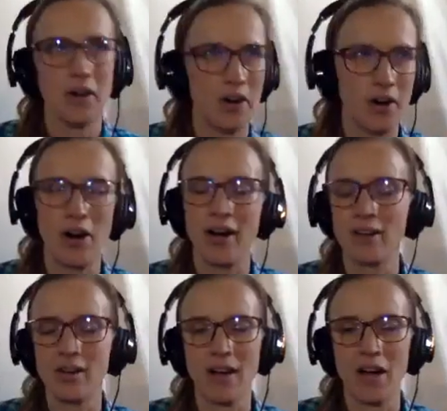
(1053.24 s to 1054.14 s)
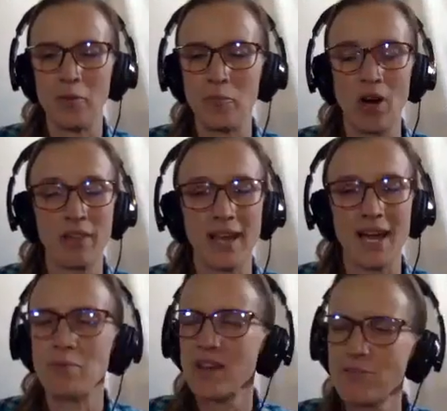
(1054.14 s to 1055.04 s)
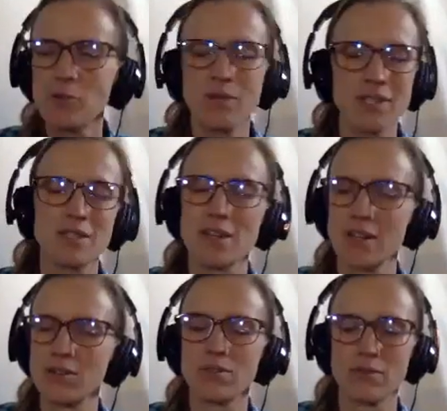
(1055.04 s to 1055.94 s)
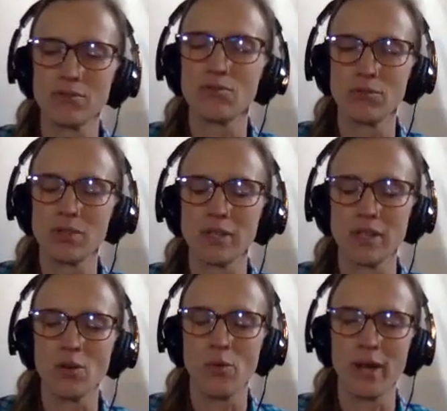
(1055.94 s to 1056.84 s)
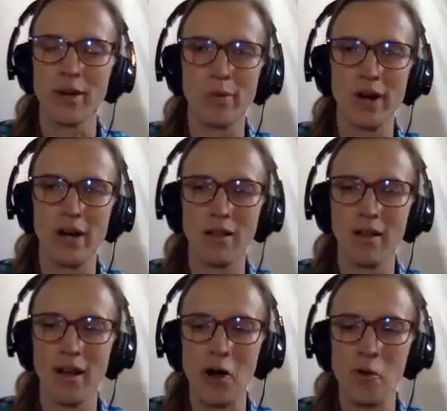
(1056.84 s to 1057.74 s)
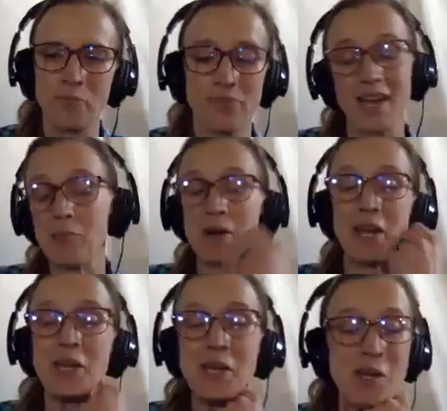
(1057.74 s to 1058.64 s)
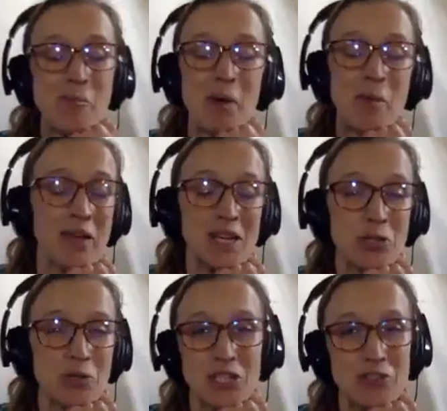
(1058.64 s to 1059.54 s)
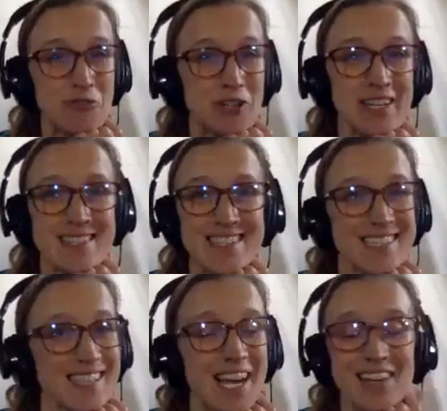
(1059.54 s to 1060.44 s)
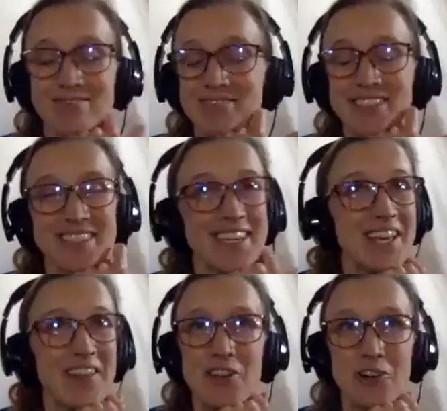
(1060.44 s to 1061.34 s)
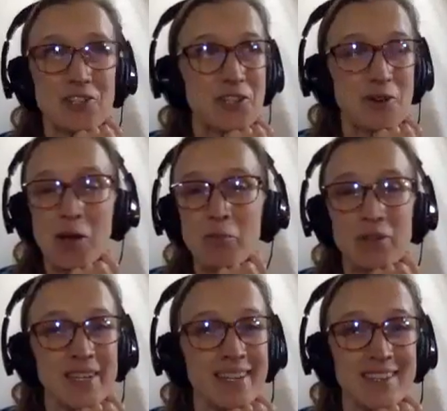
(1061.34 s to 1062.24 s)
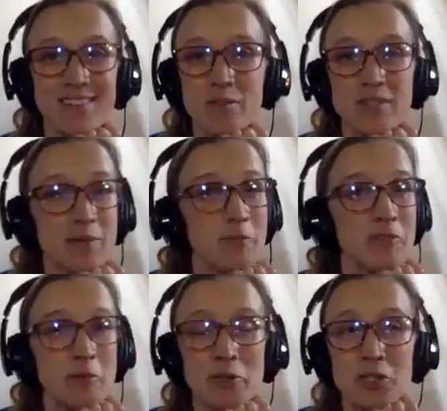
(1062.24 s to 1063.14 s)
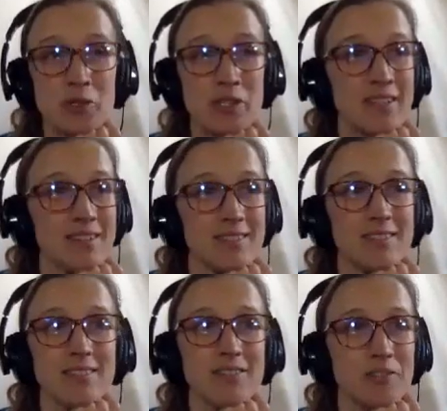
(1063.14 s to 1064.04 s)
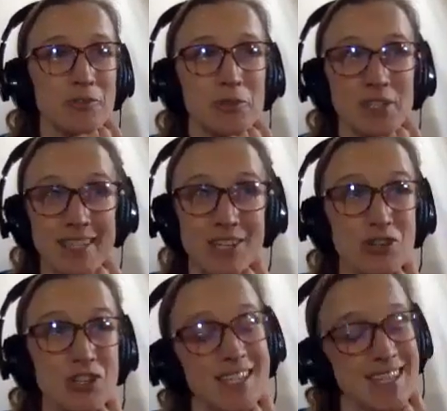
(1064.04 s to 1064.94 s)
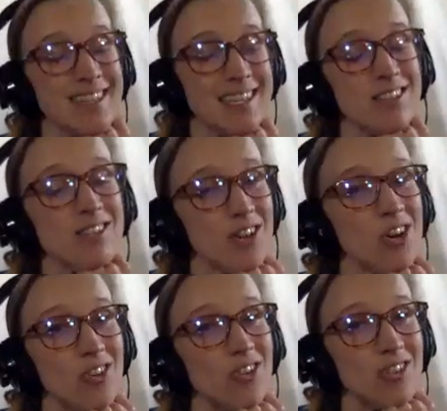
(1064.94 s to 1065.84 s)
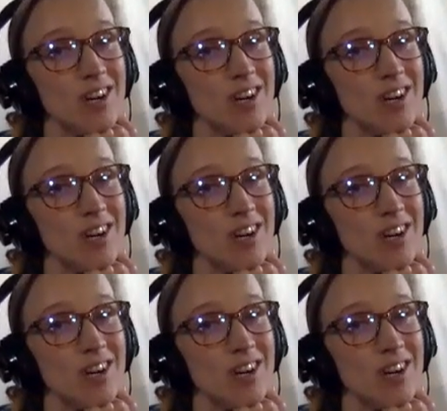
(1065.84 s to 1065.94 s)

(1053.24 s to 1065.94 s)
online, but everyone's done really quite well. Yeah, my band director friends, they're scrambling. Some of them are doing really interesting things though.